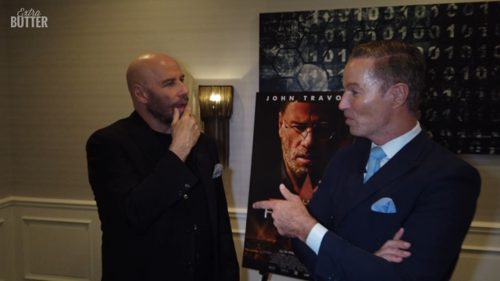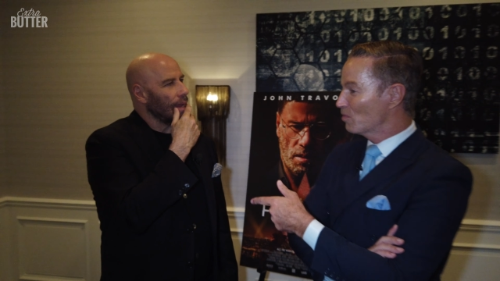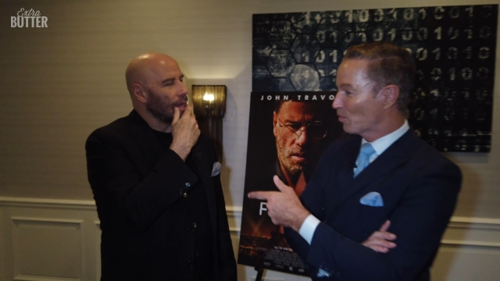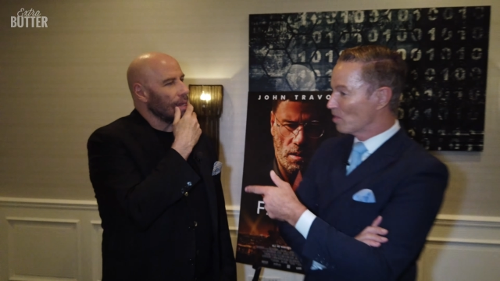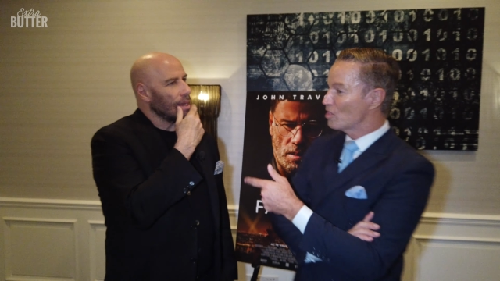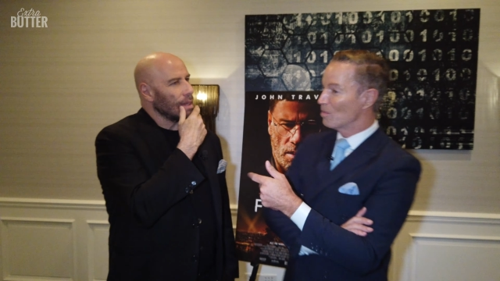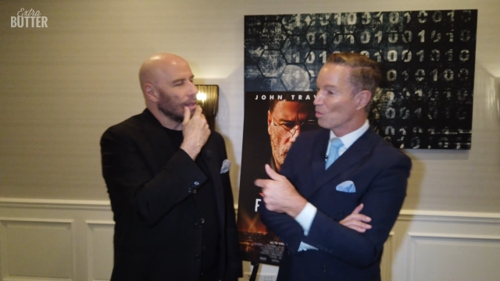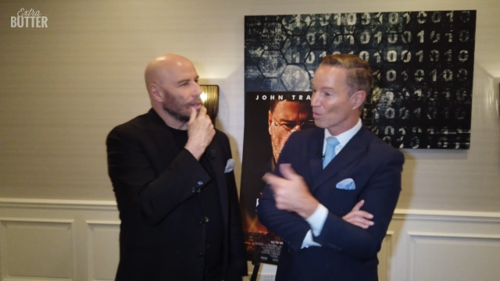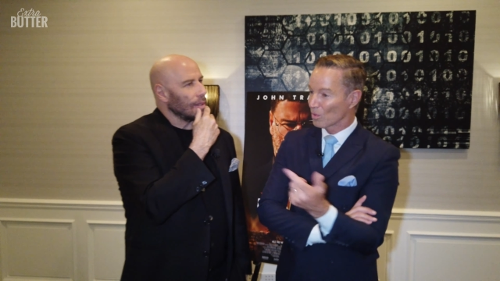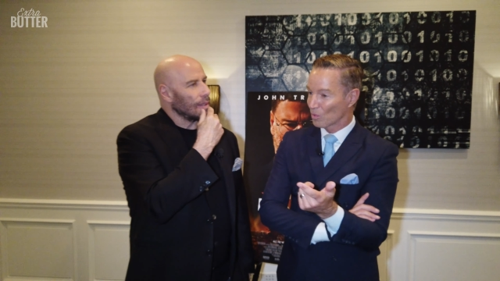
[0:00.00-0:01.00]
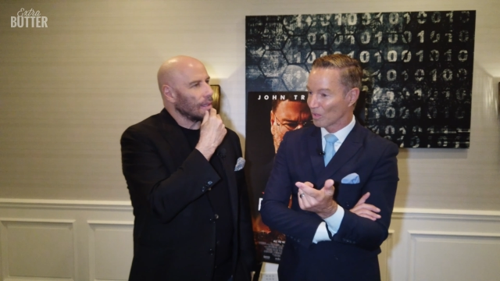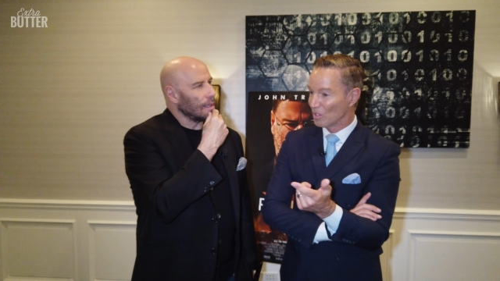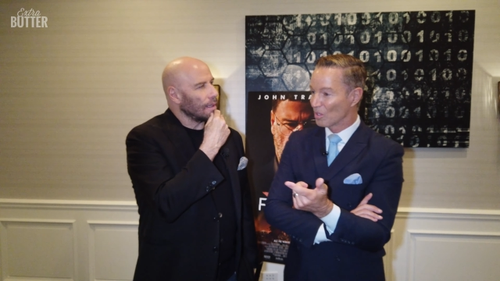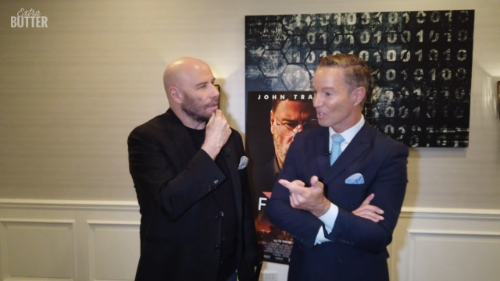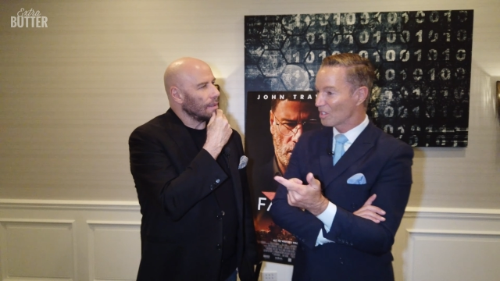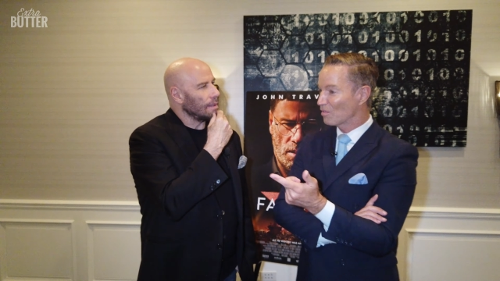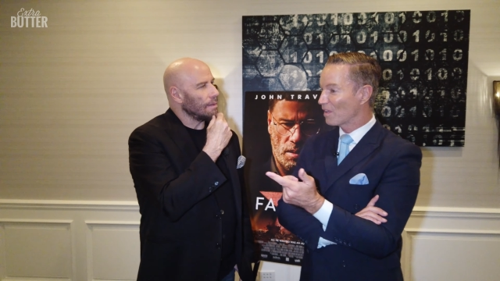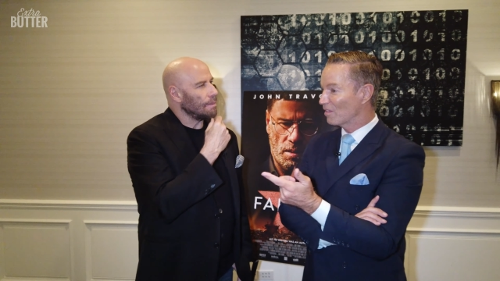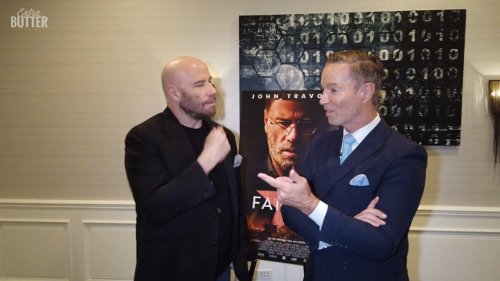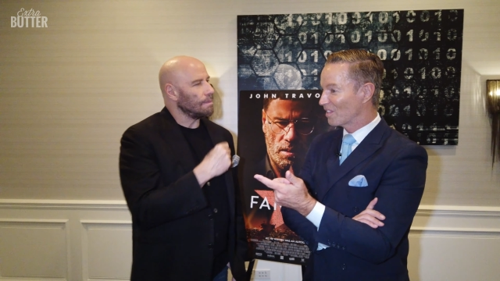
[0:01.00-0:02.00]
Speaker 1: a, mutual friend, Jim Woodworth, with the New York City
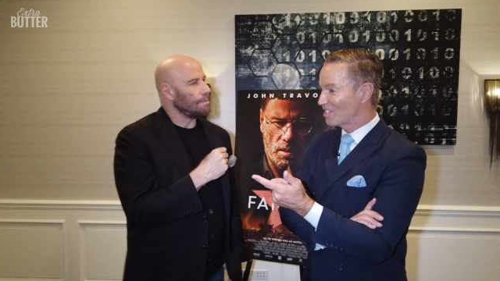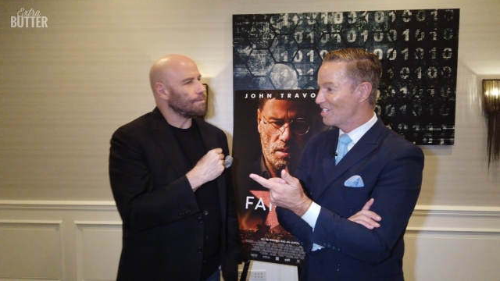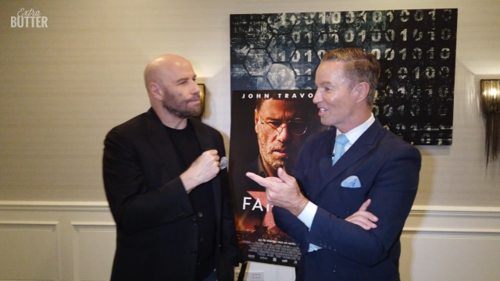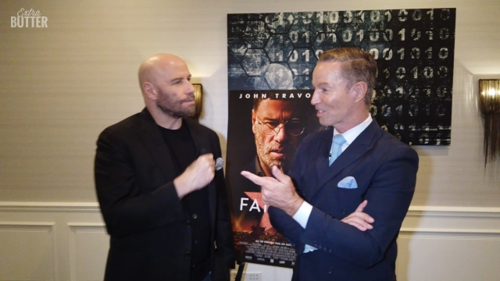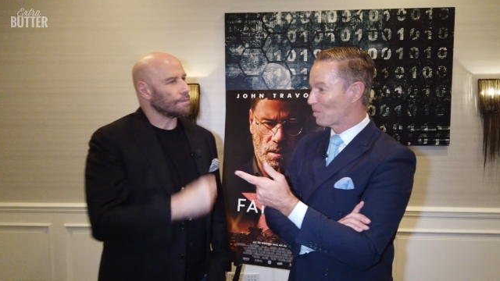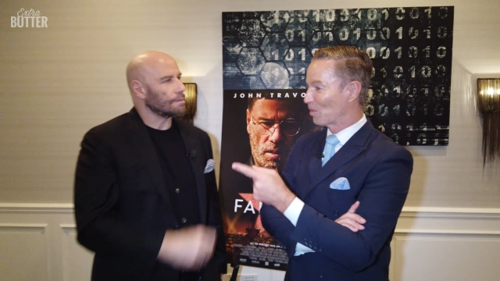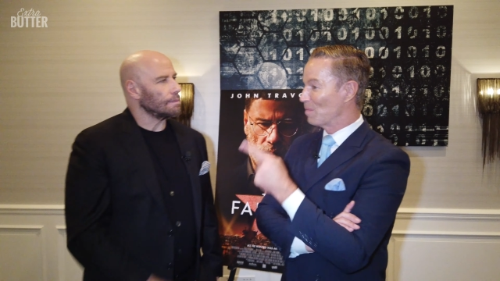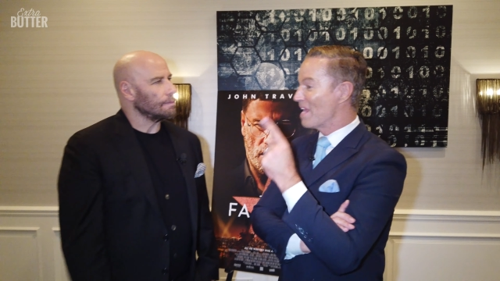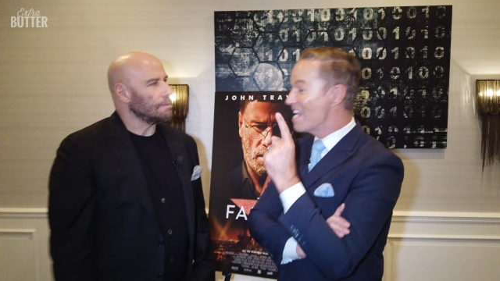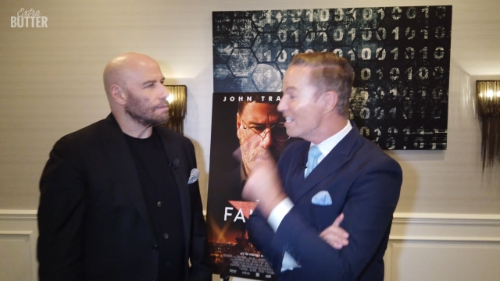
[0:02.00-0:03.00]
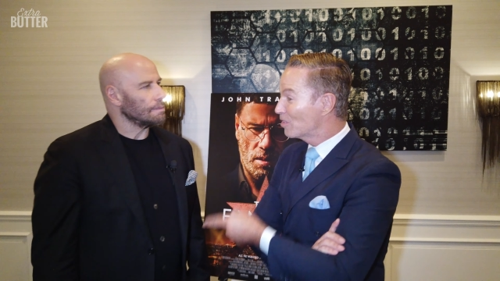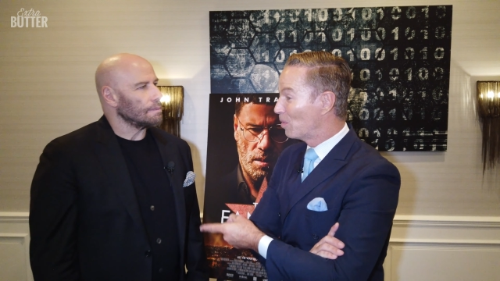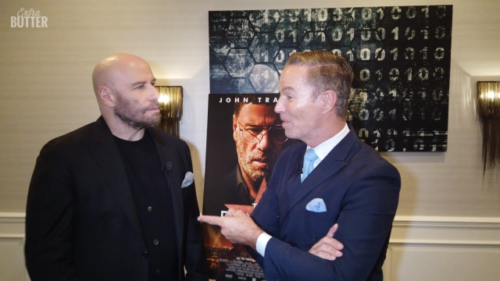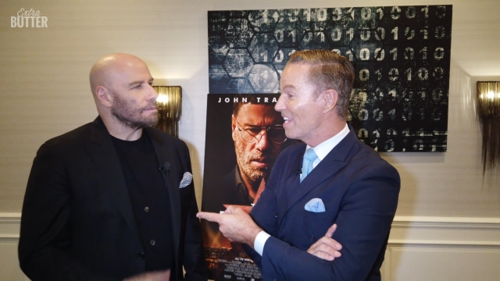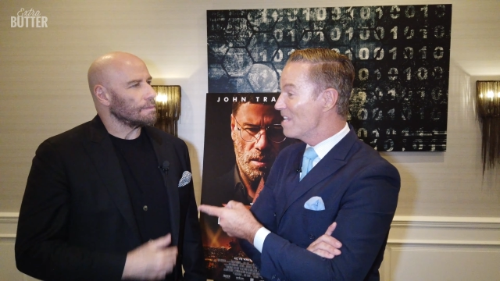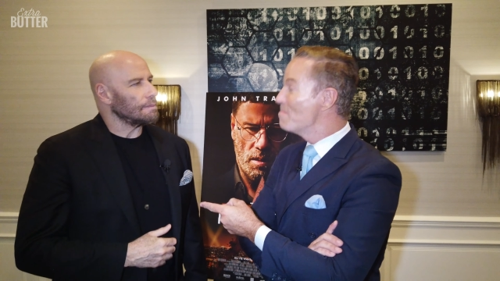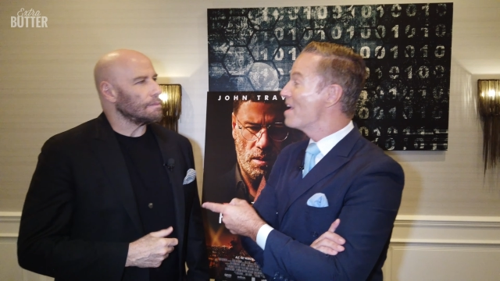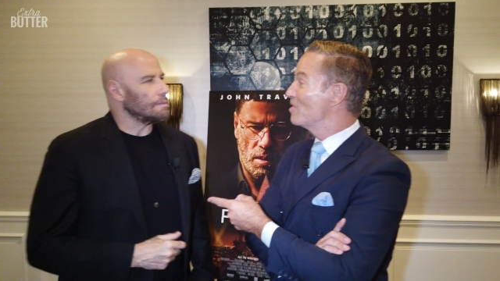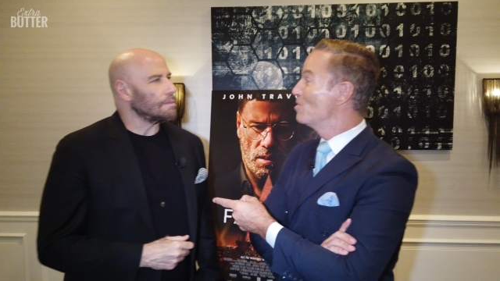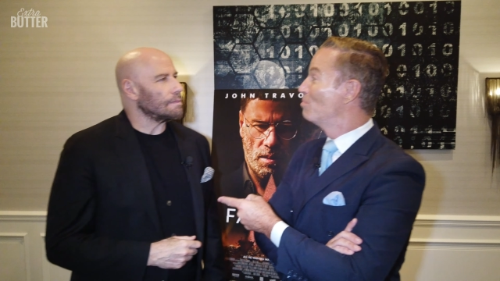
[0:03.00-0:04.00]
Firefighters Detox Program. He told me he
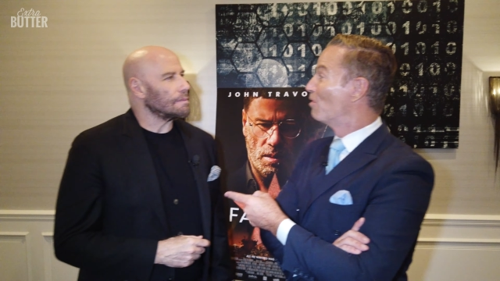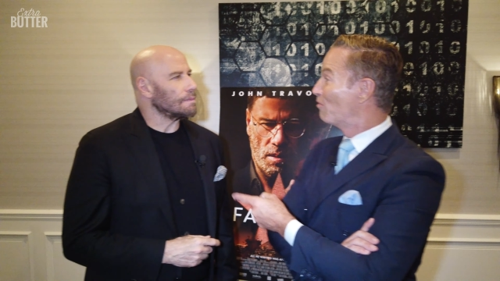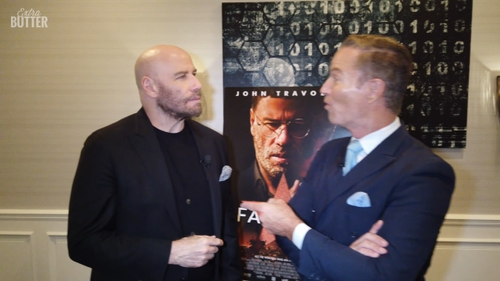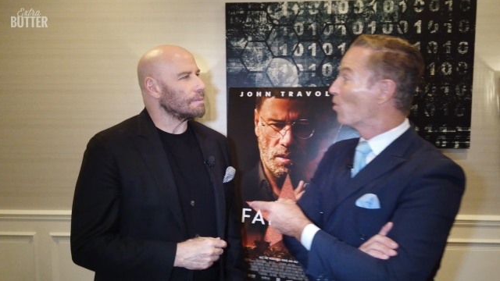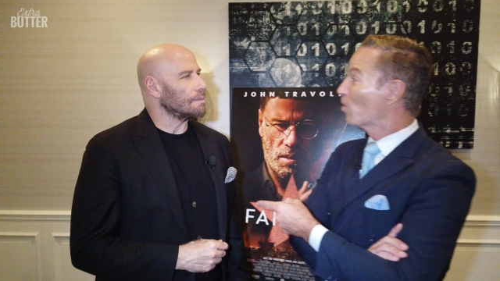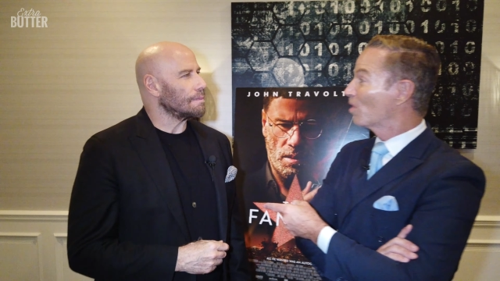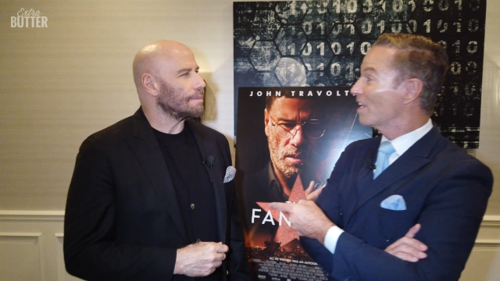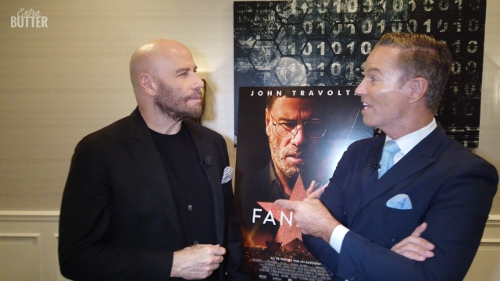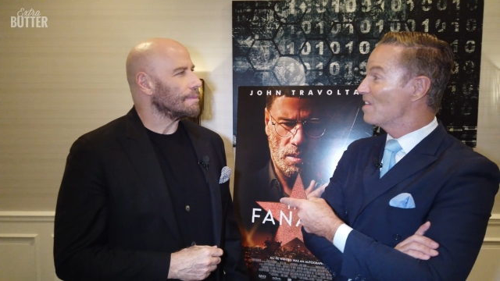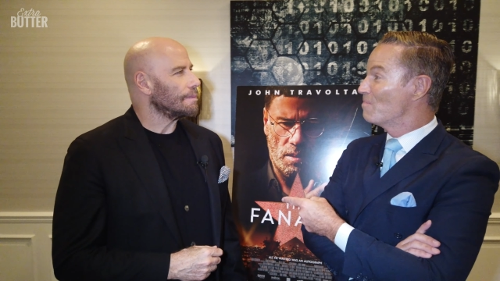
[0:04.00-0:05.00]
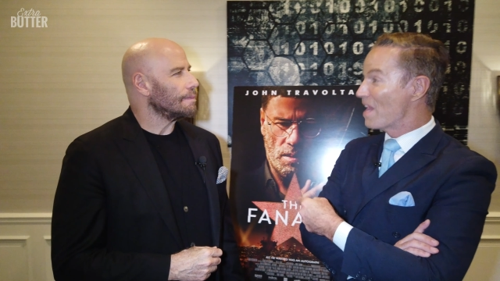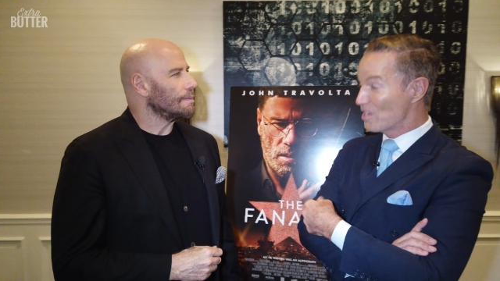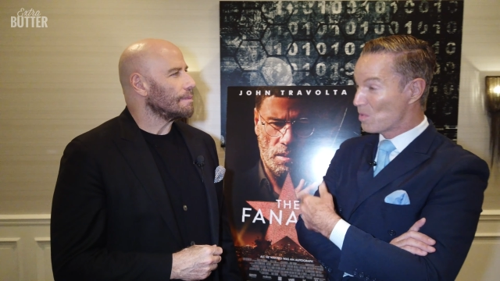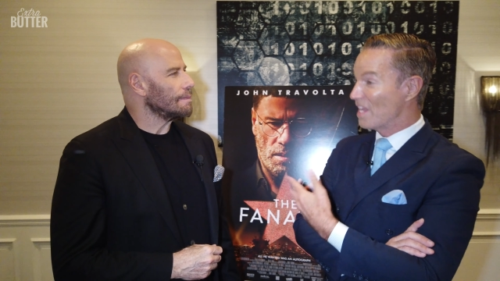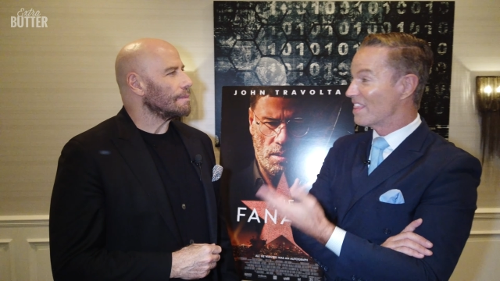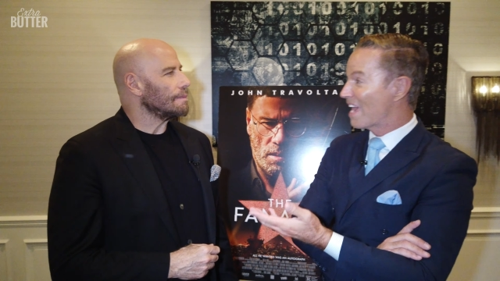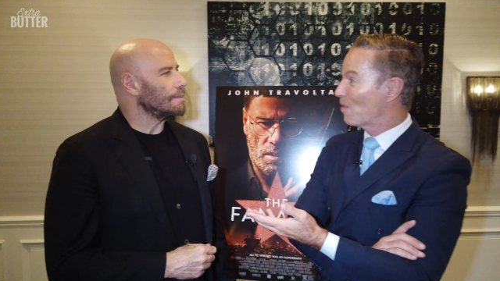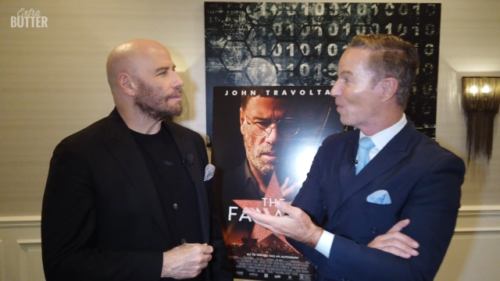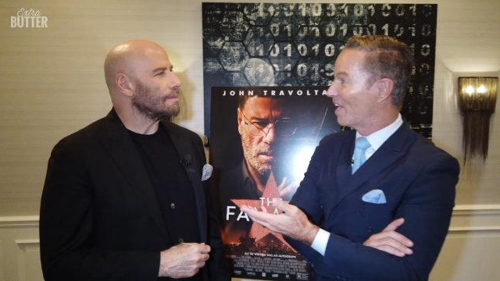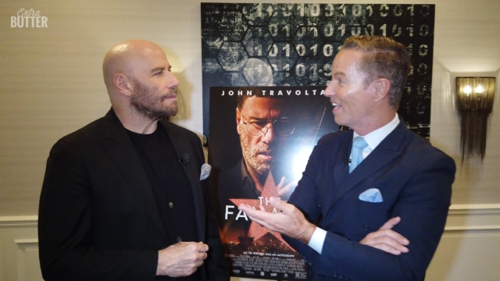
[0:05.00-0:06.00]
met you before he met you in that